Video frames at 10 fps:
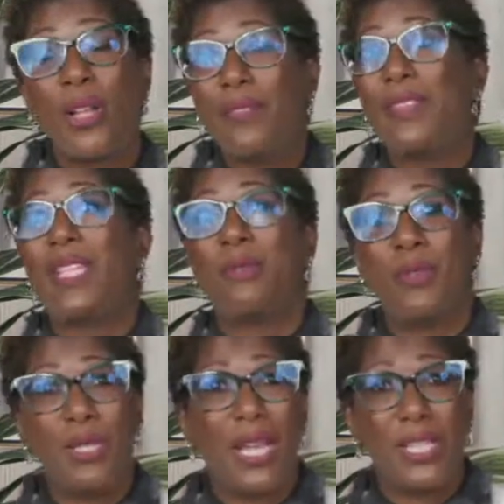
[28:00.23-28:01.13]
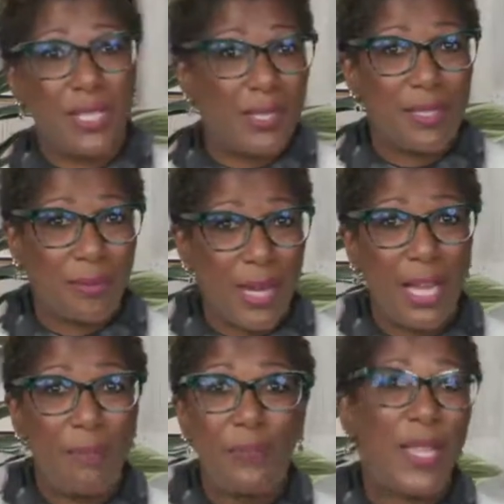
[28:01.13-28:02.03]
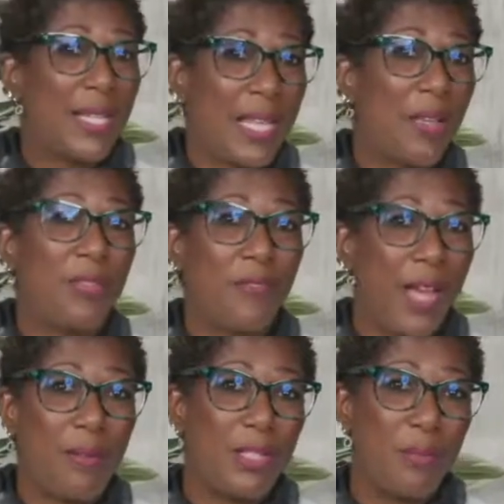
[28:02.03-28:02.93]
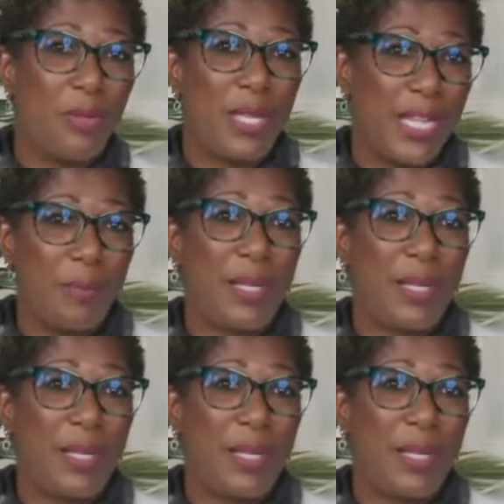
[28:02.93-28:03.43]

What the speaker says: of these mutations, right? That's how the virus mutates,